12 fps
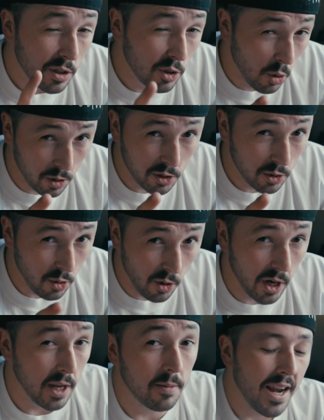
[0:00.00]
Your
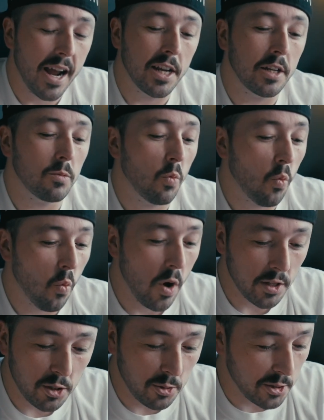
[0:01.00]
story. And I
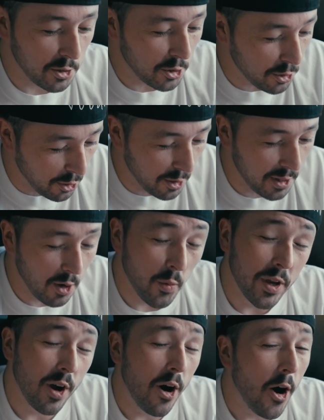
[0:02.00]
want to ensure that we